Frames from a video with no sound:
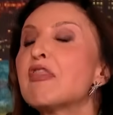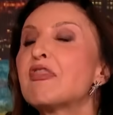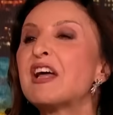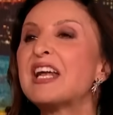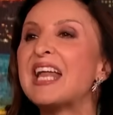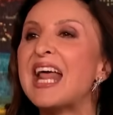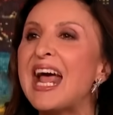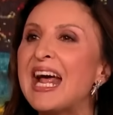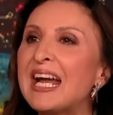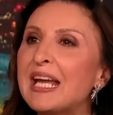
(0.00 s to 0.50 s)

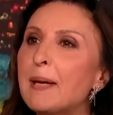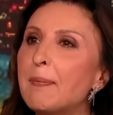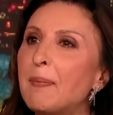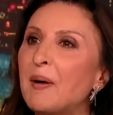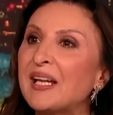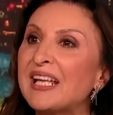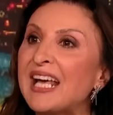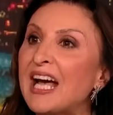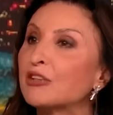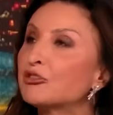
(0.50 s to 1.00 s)
than
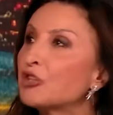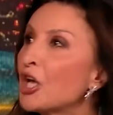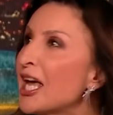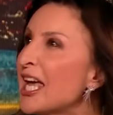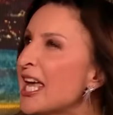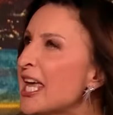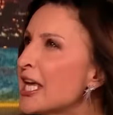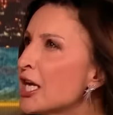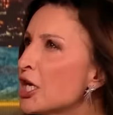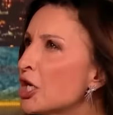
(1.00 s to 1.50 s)
anybody else,
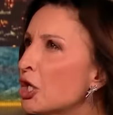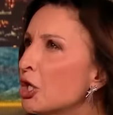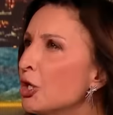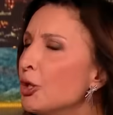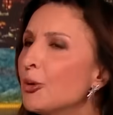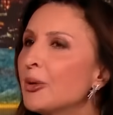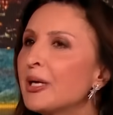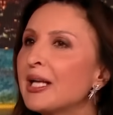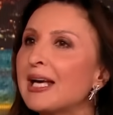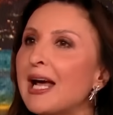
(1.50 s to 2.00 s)

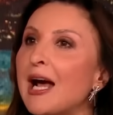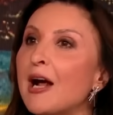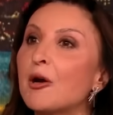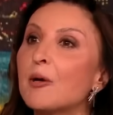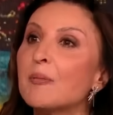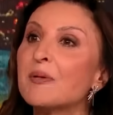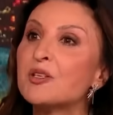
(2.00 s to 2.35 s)
including Arab.